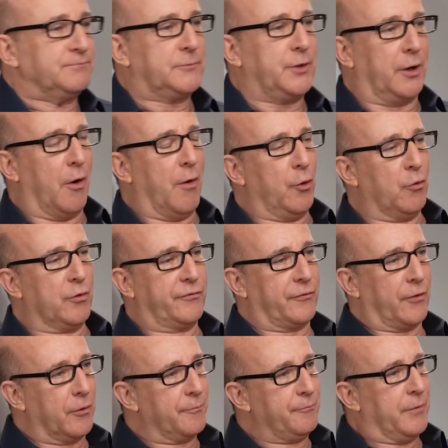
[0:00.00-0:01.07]
you know, and
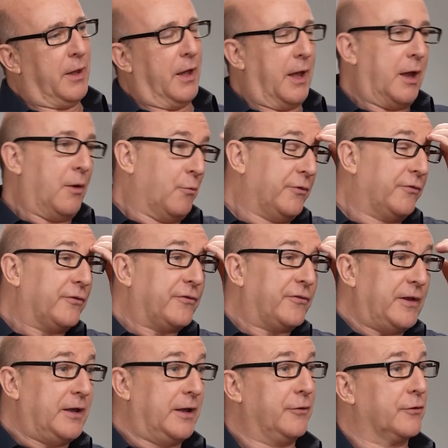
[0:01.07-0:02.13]
also it was
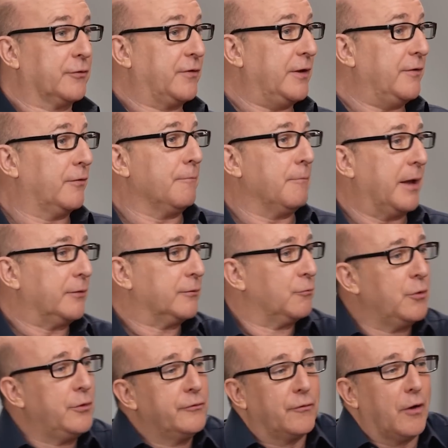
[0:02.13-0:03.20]
seeking the teeth that made the wound.